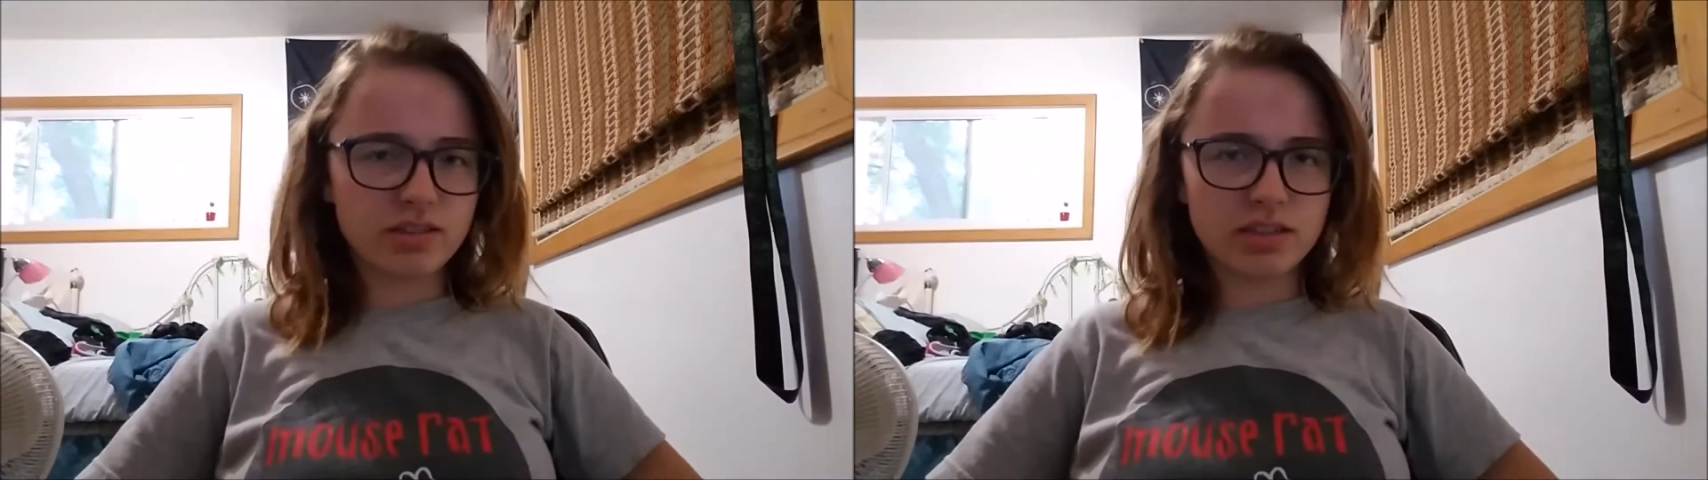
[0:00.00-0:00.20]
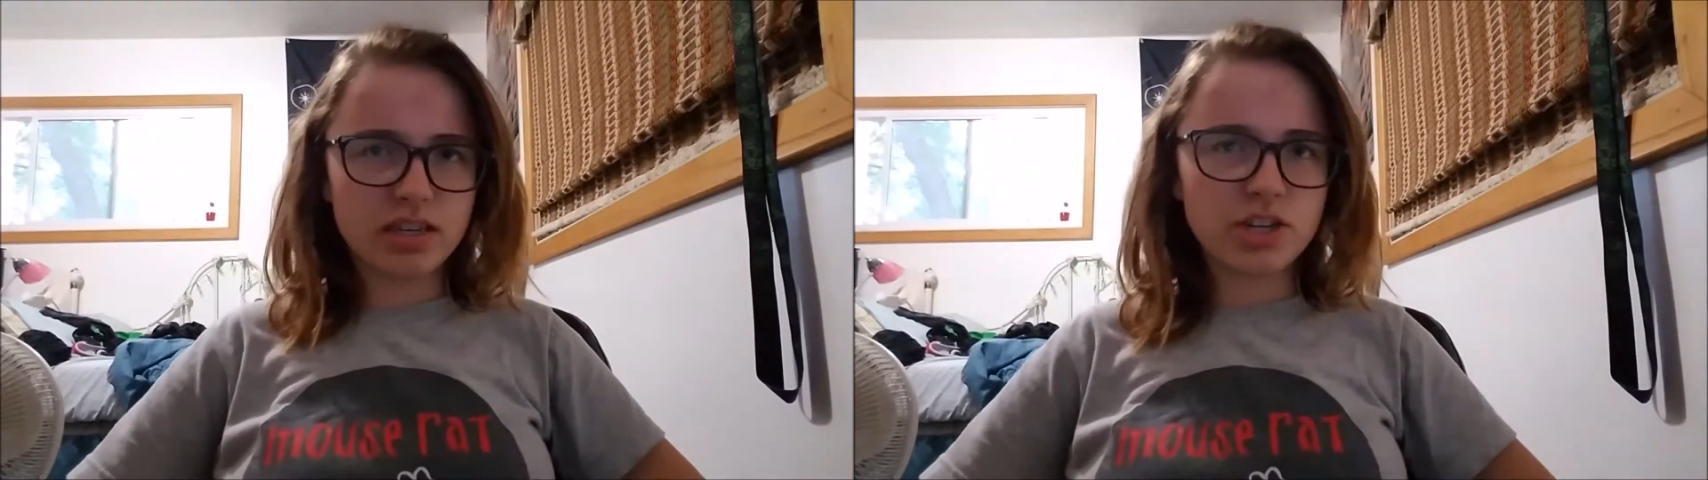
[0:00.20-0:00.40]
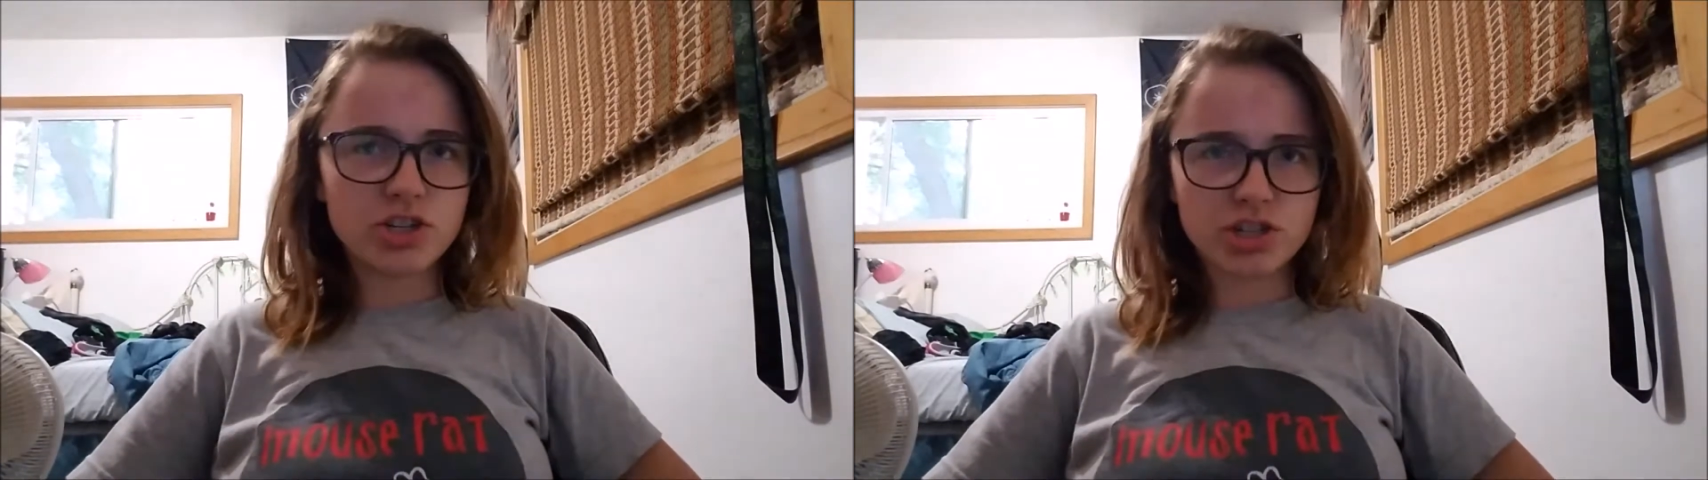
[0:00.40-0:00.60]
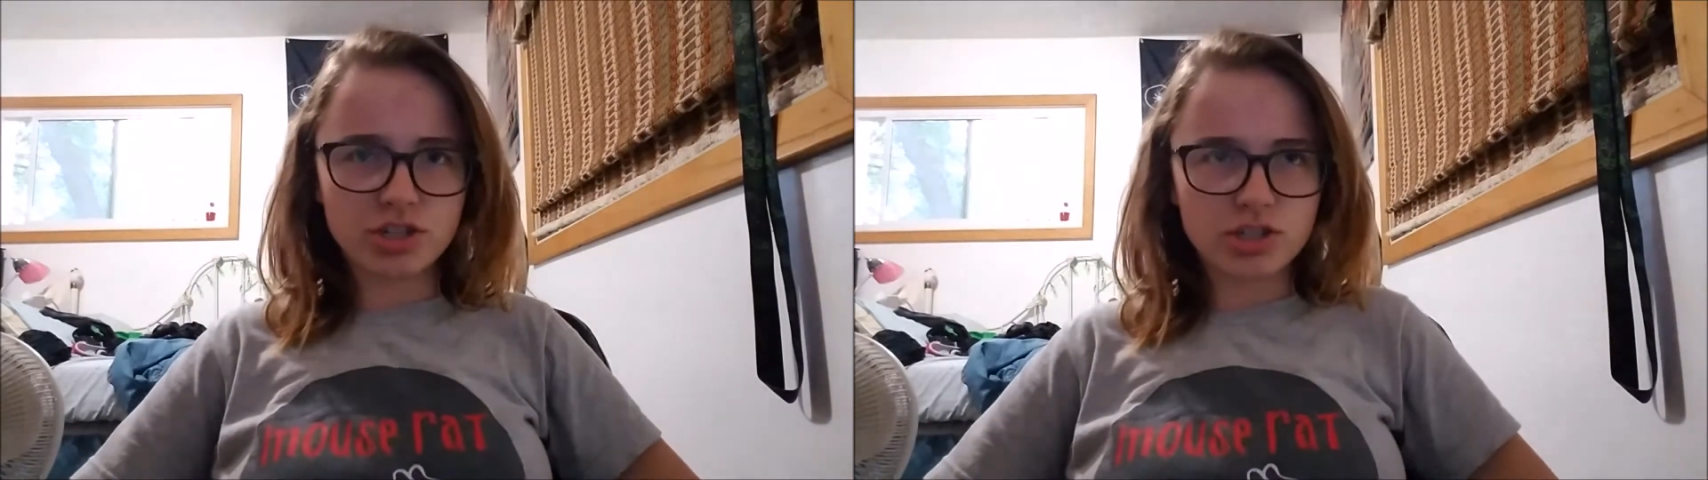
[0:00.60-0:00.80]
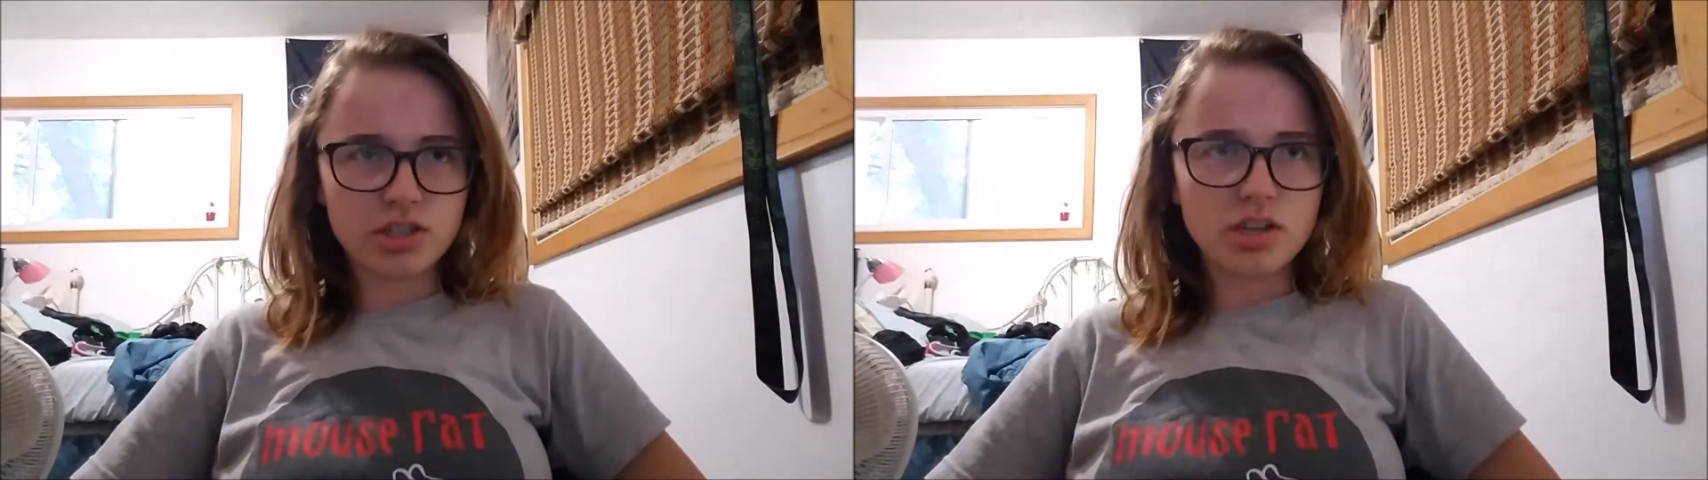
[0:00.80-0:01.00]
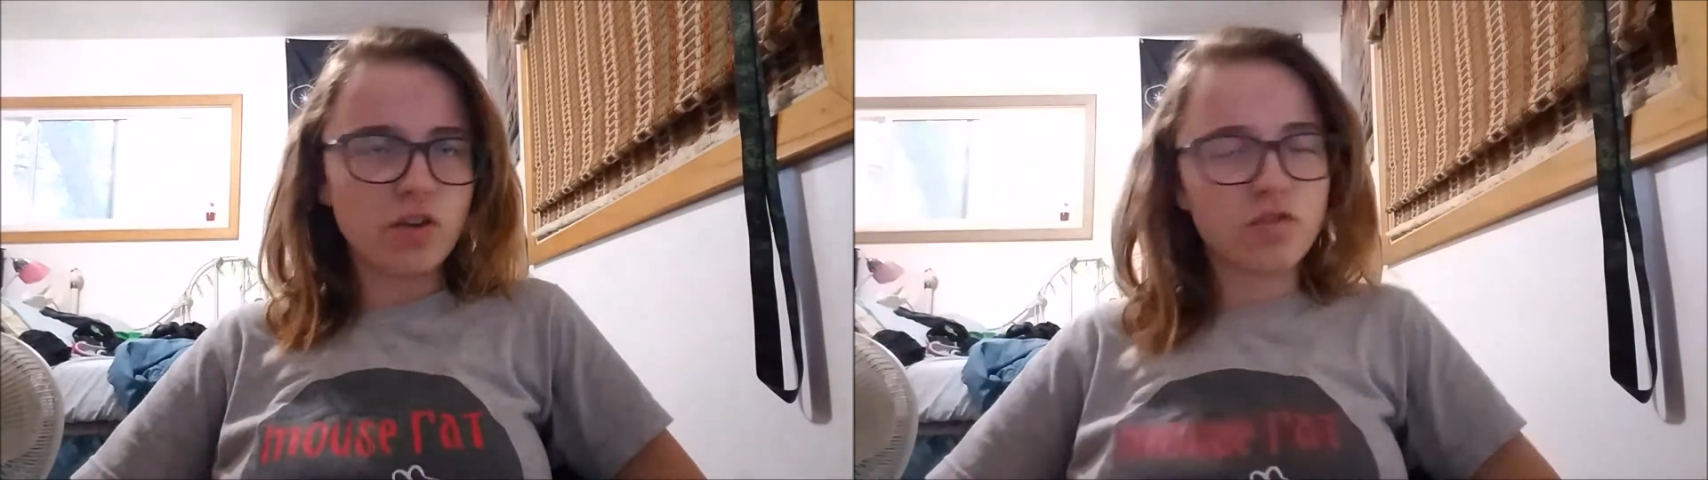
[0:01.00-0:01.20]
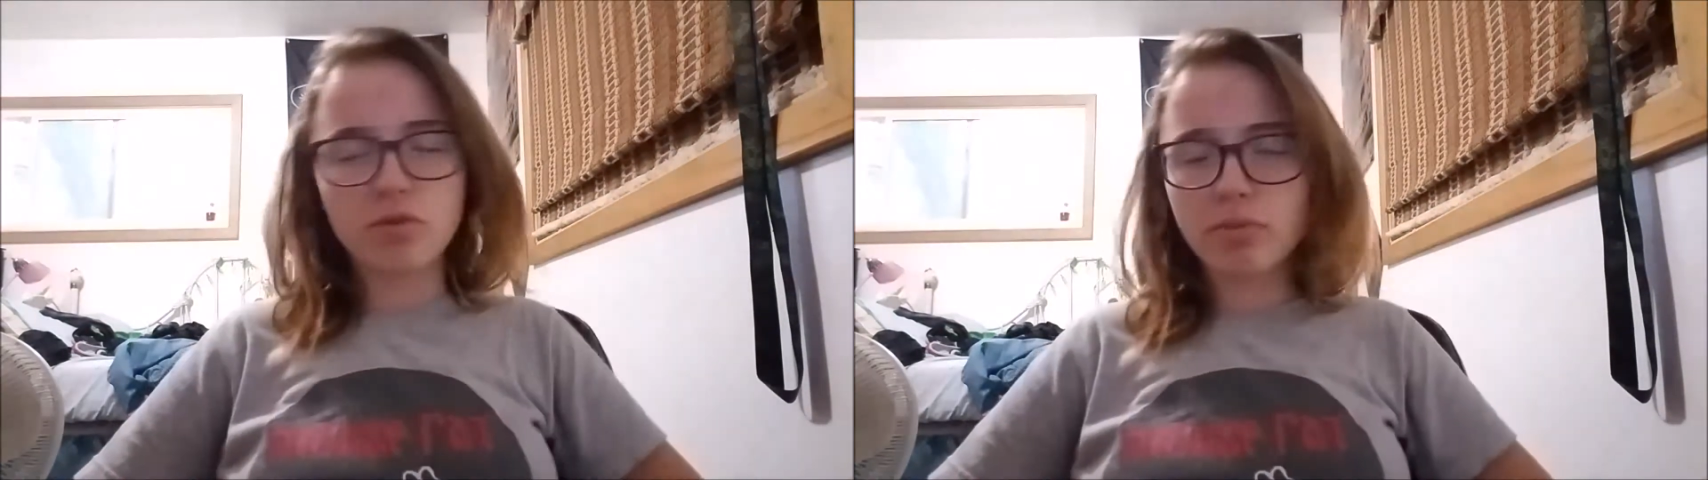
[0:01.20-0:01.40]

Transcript: teachers' cell phone